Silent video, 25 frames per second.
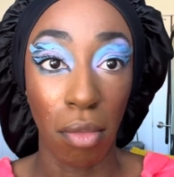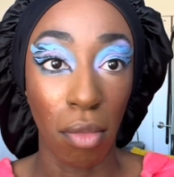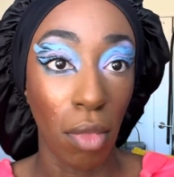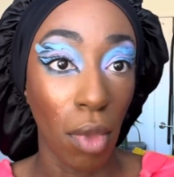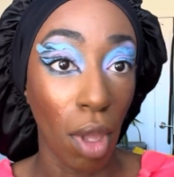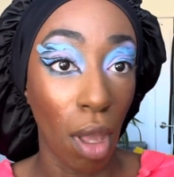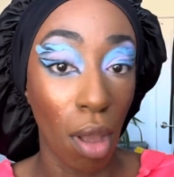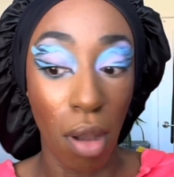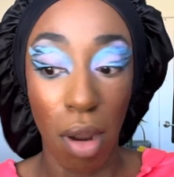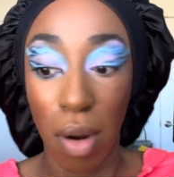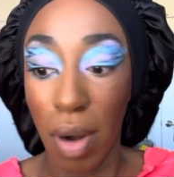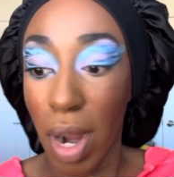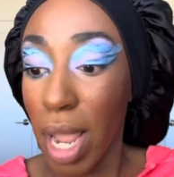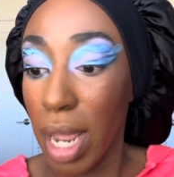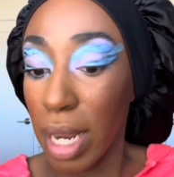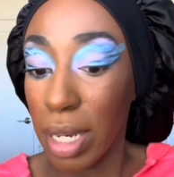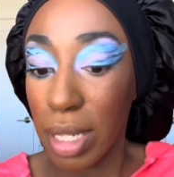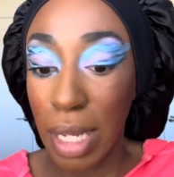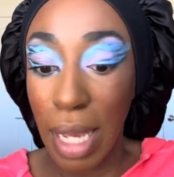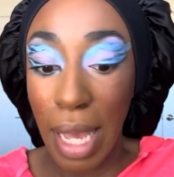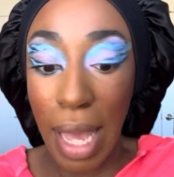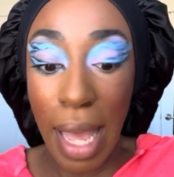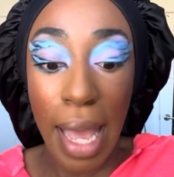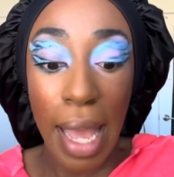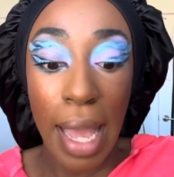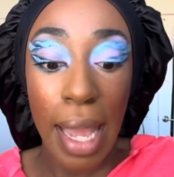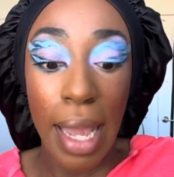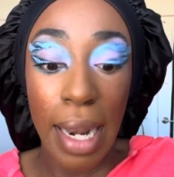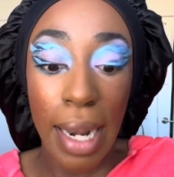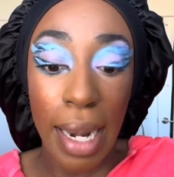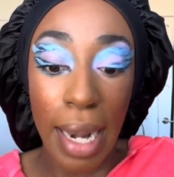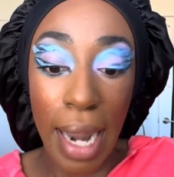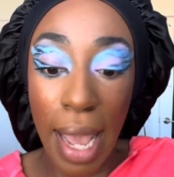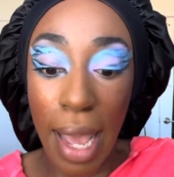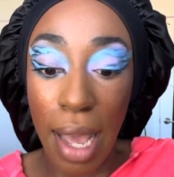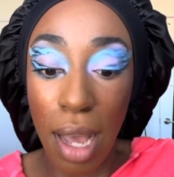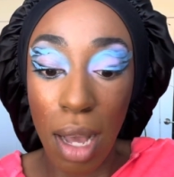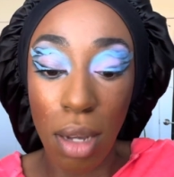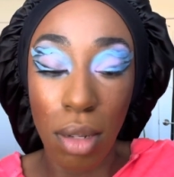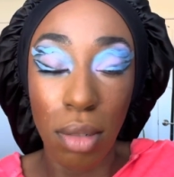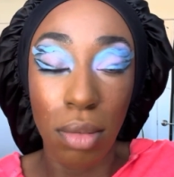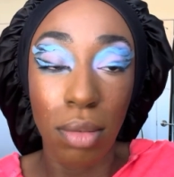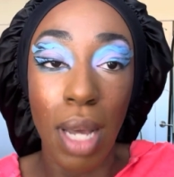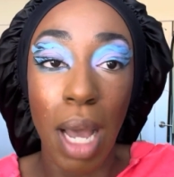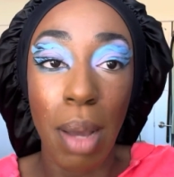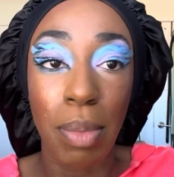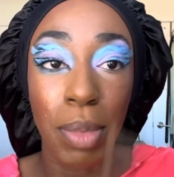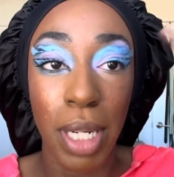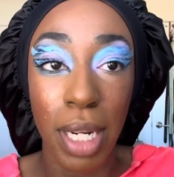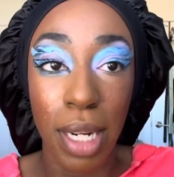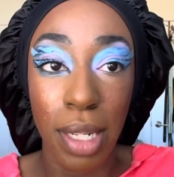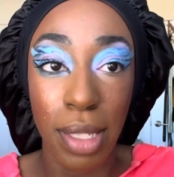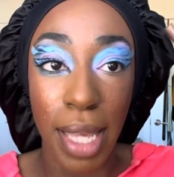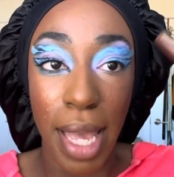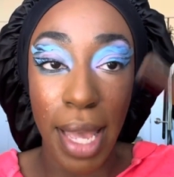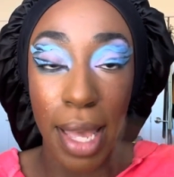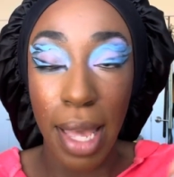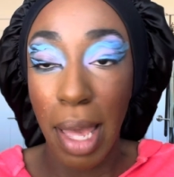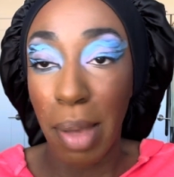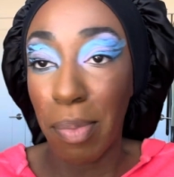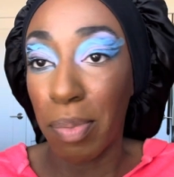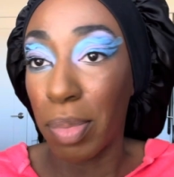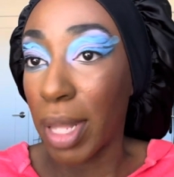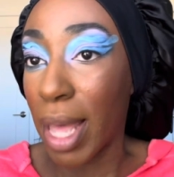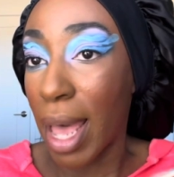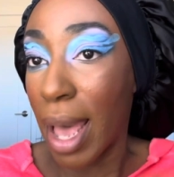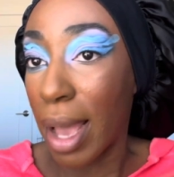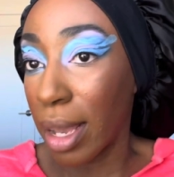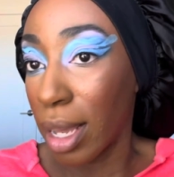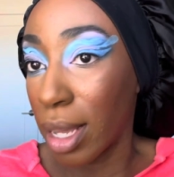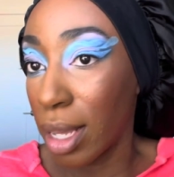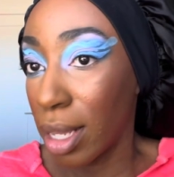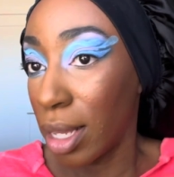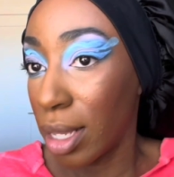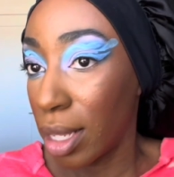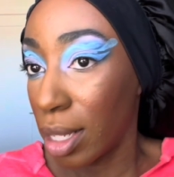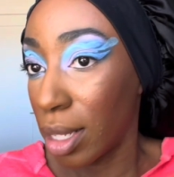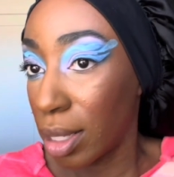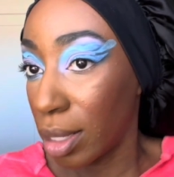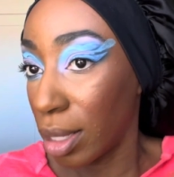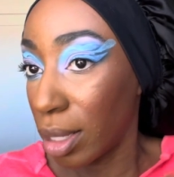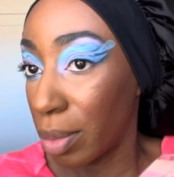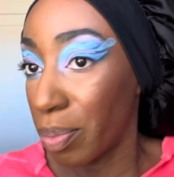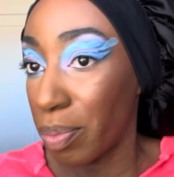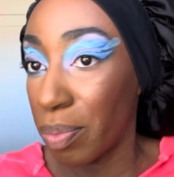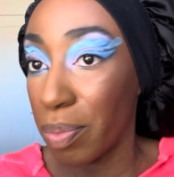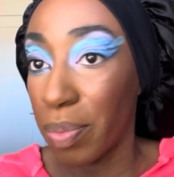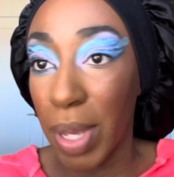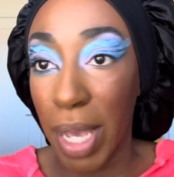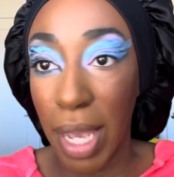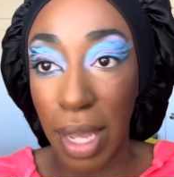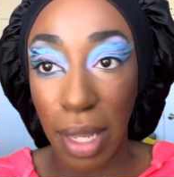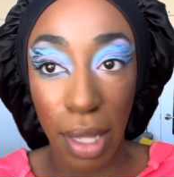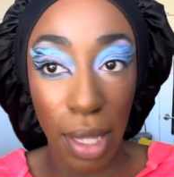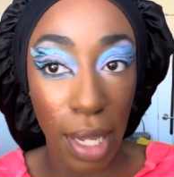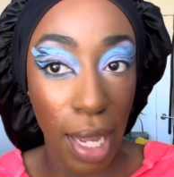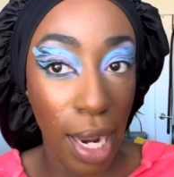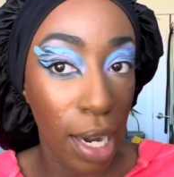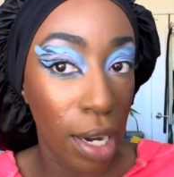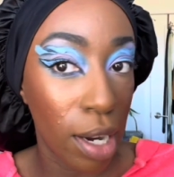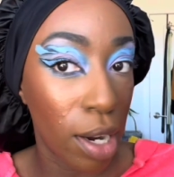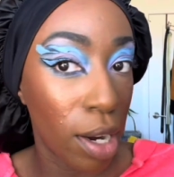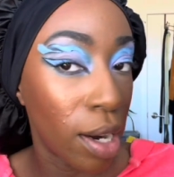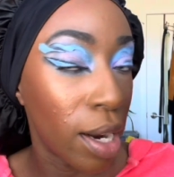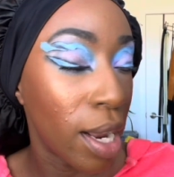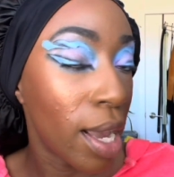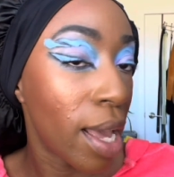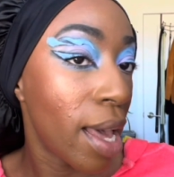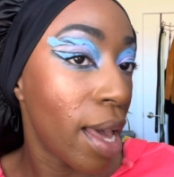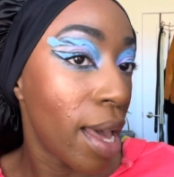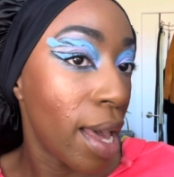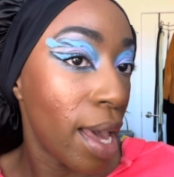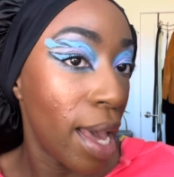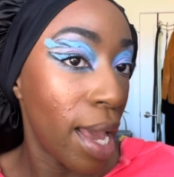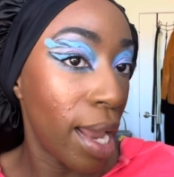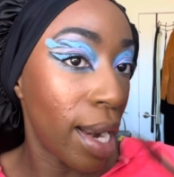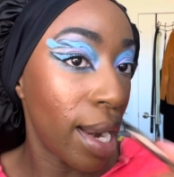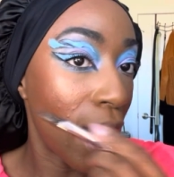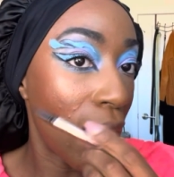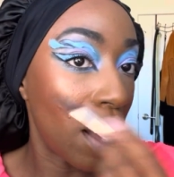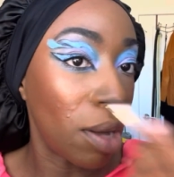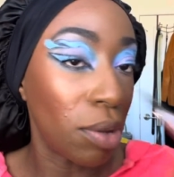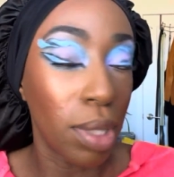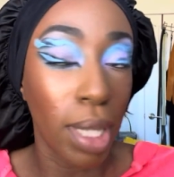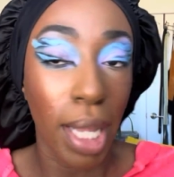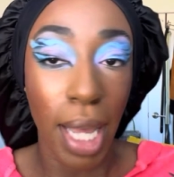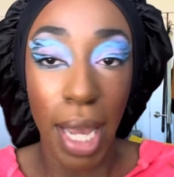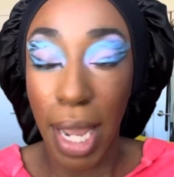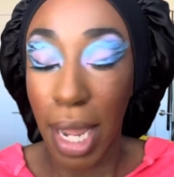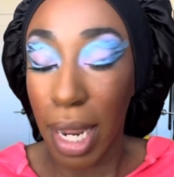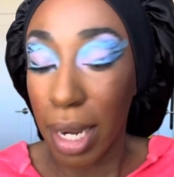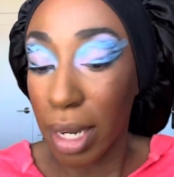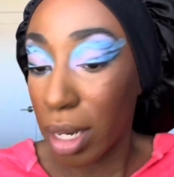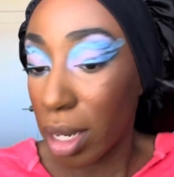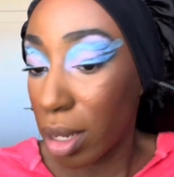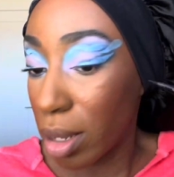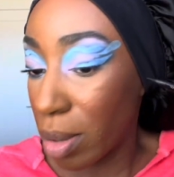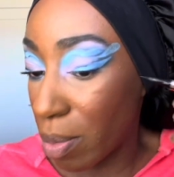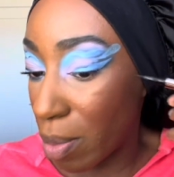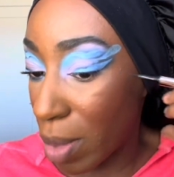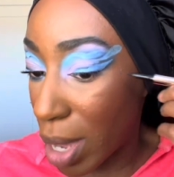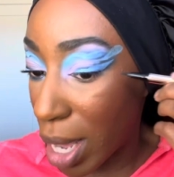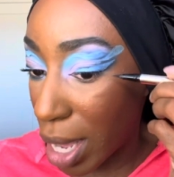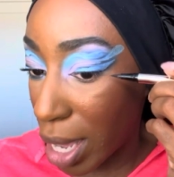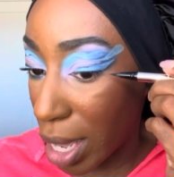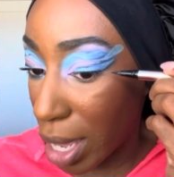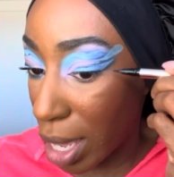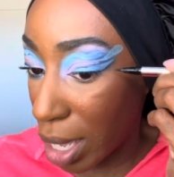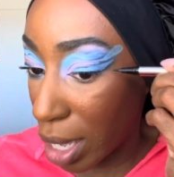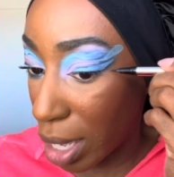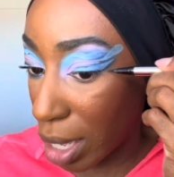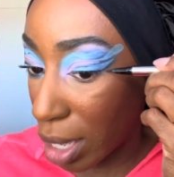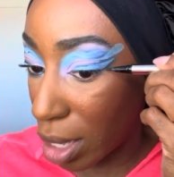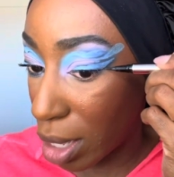All right, now I'm gonna take a black pen liner and outline my